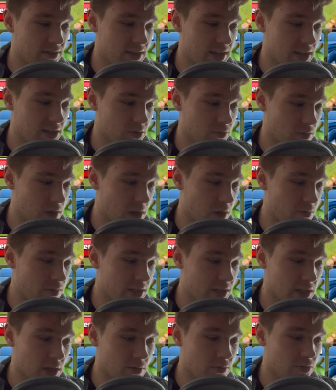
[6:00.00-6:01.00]
it as well. We
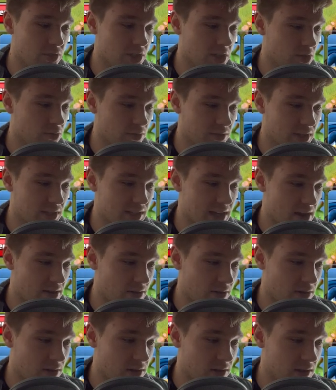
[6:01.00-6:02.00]
don't just want the town
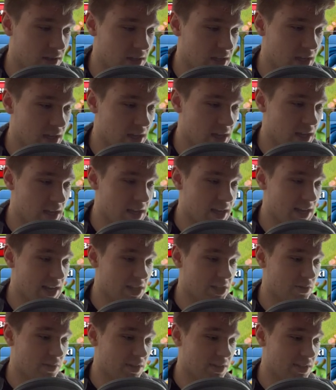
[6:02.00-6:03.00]
hall. And
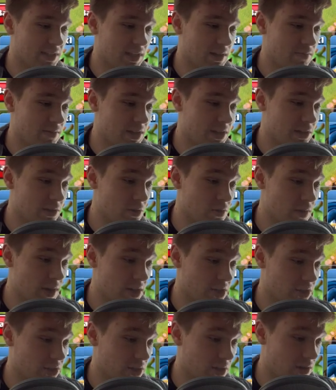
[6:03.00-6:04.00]
as you can see, we do
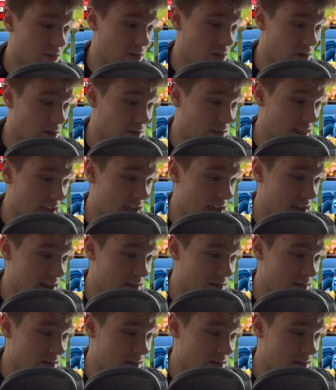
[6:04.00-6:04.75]
ensure all that.